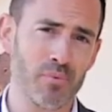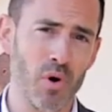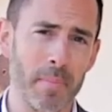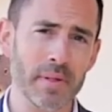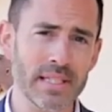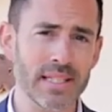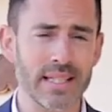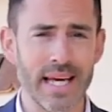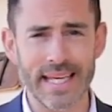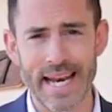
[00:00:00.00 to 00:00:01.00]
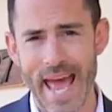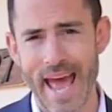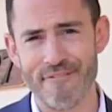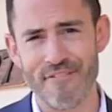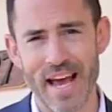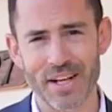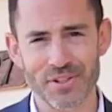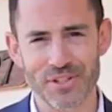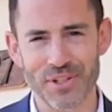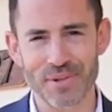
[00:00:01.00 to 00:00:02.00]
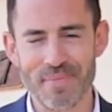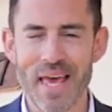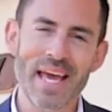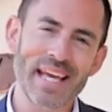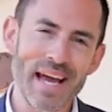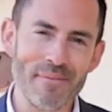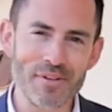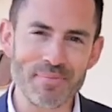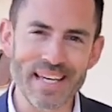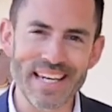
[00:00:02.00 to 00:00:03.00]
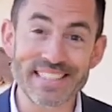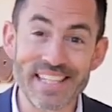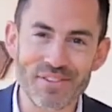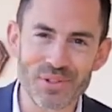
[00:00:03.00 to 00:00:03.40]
property that they can add value to. Come with me and let's have a